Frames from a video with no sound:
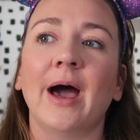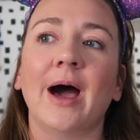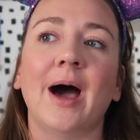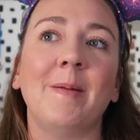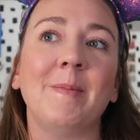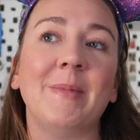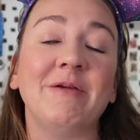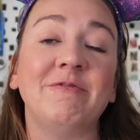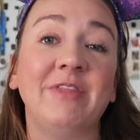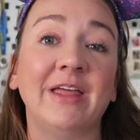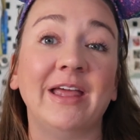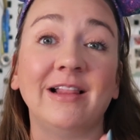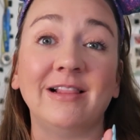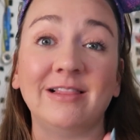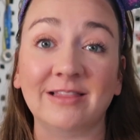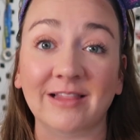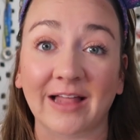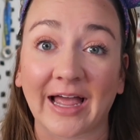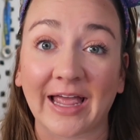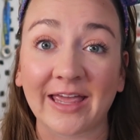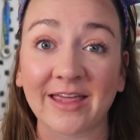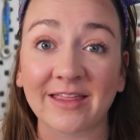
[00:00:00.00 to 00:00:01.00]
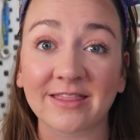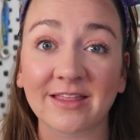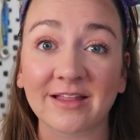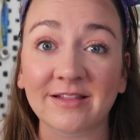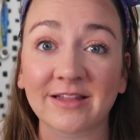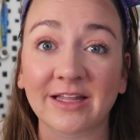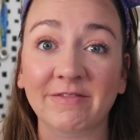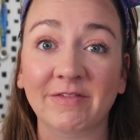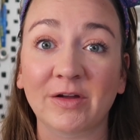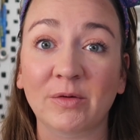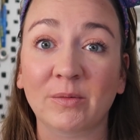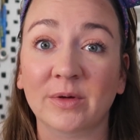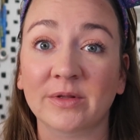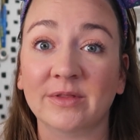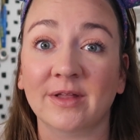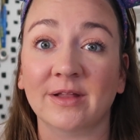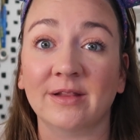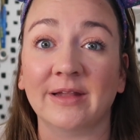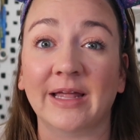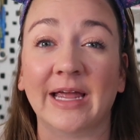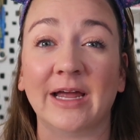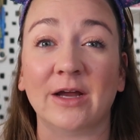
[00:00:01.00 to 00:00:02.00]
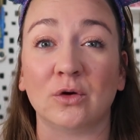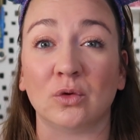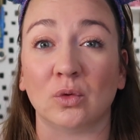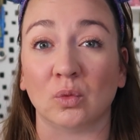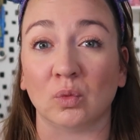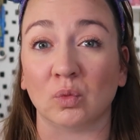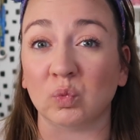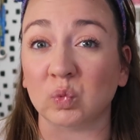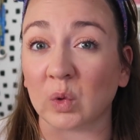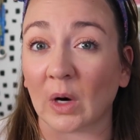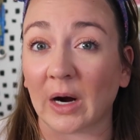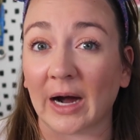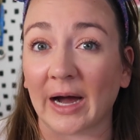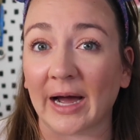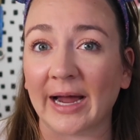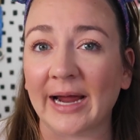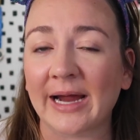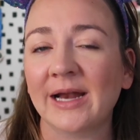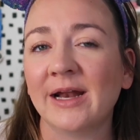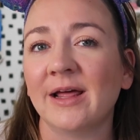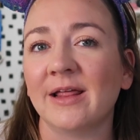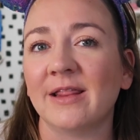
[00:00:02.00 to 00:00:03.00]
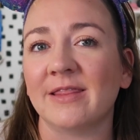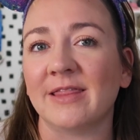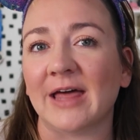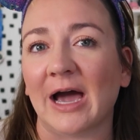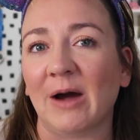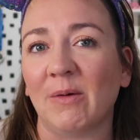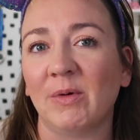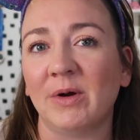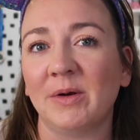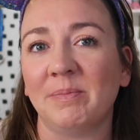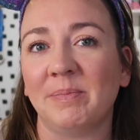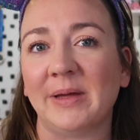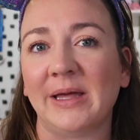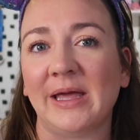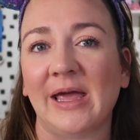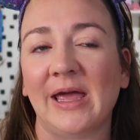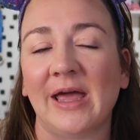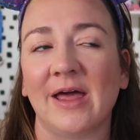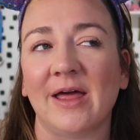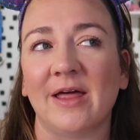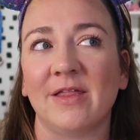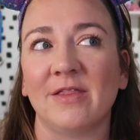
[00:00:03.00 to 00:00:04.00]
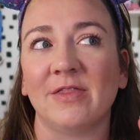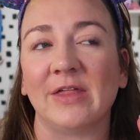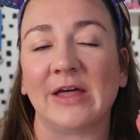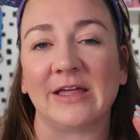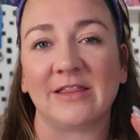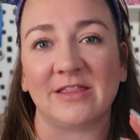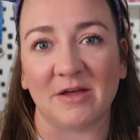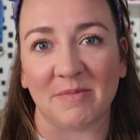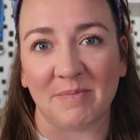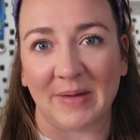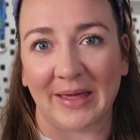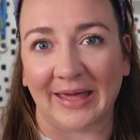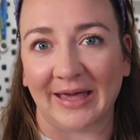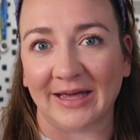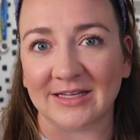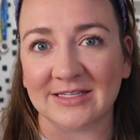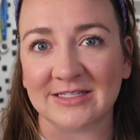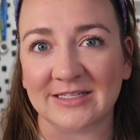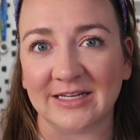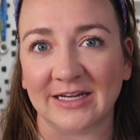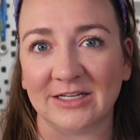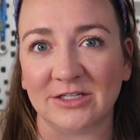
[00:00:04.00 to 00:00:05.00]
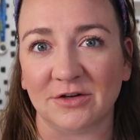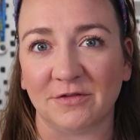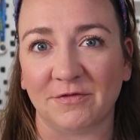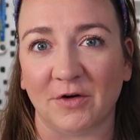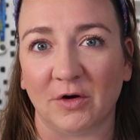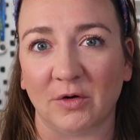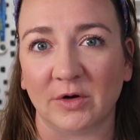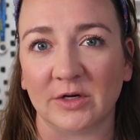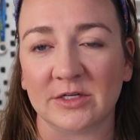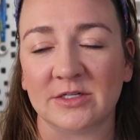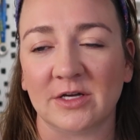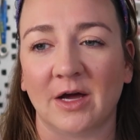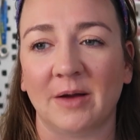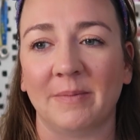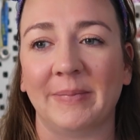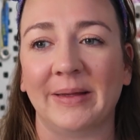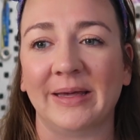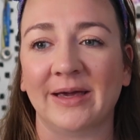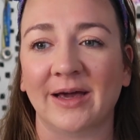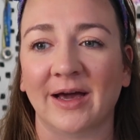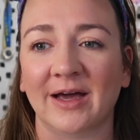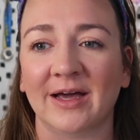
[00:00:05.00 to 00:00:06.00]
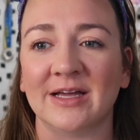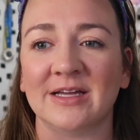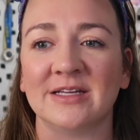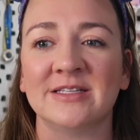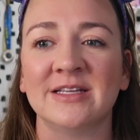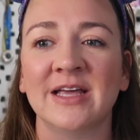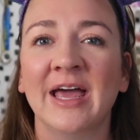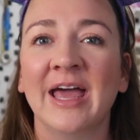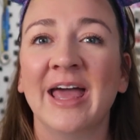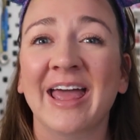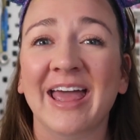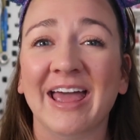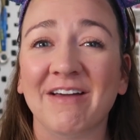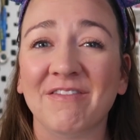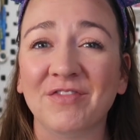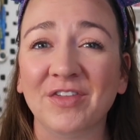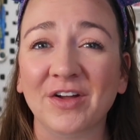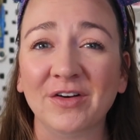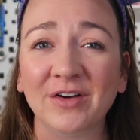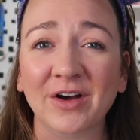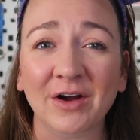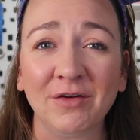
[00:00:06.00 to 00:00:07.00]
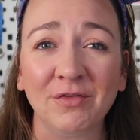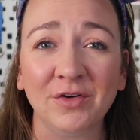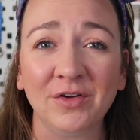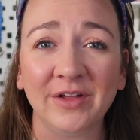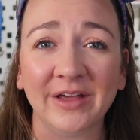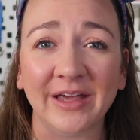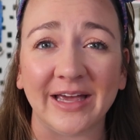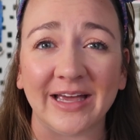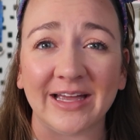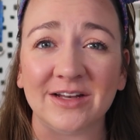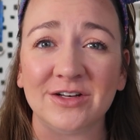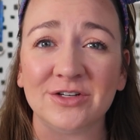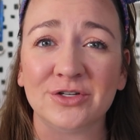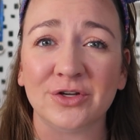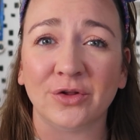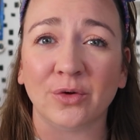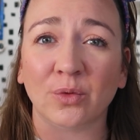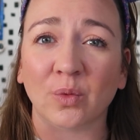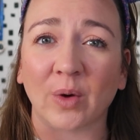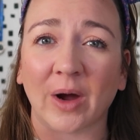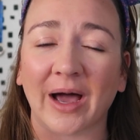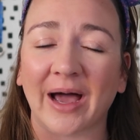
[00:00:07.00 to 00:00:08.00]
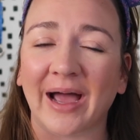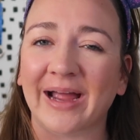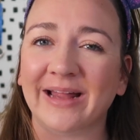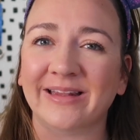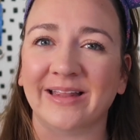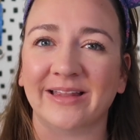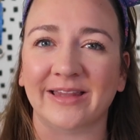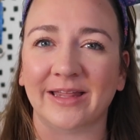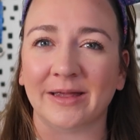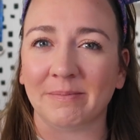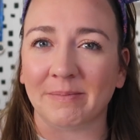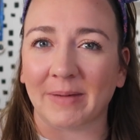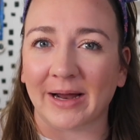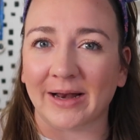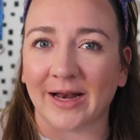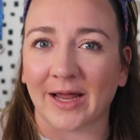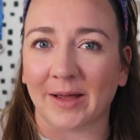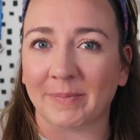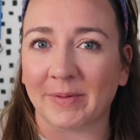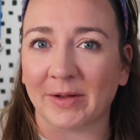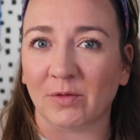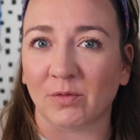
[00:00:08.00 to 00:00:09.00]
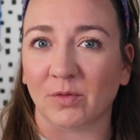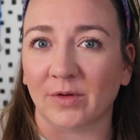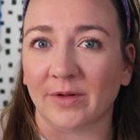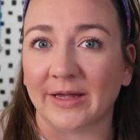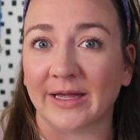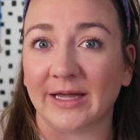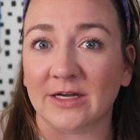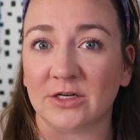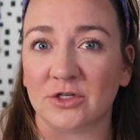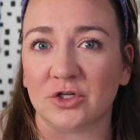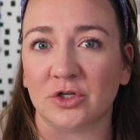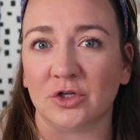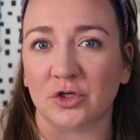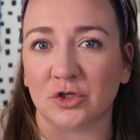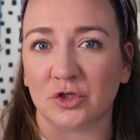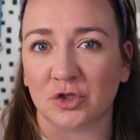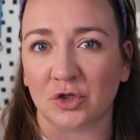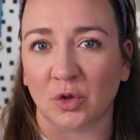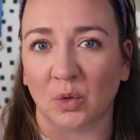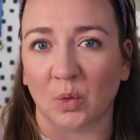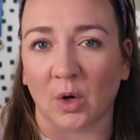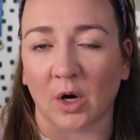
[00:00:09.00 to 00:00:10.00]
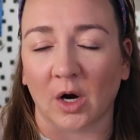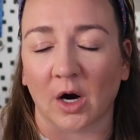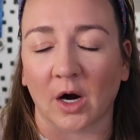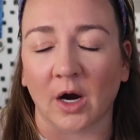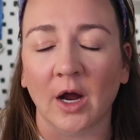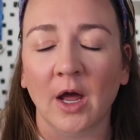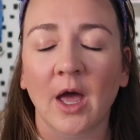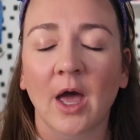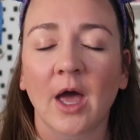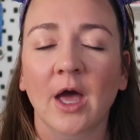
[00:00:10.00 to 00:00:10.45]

If they like the Living with the Land ride, that would be like the biggest thing to focus on, because if they're not really into the ride, then they might not be really into the tour.